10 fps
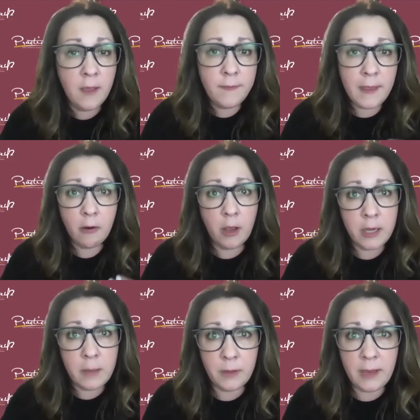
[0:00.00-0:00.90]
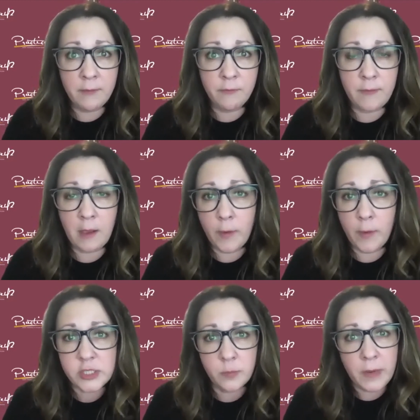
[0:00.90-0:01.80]
They are unable to answer that
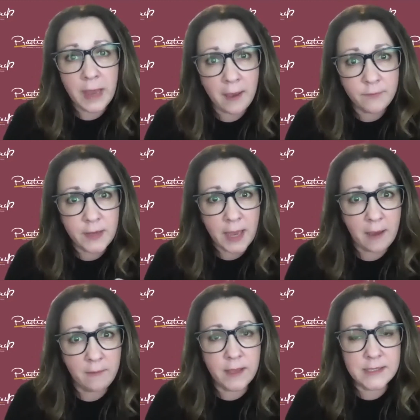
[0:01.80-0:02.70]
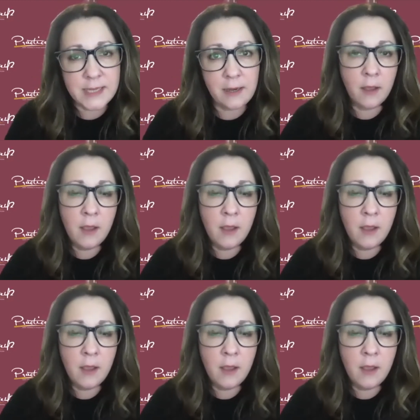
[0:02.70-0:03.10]
question. We have to have that data.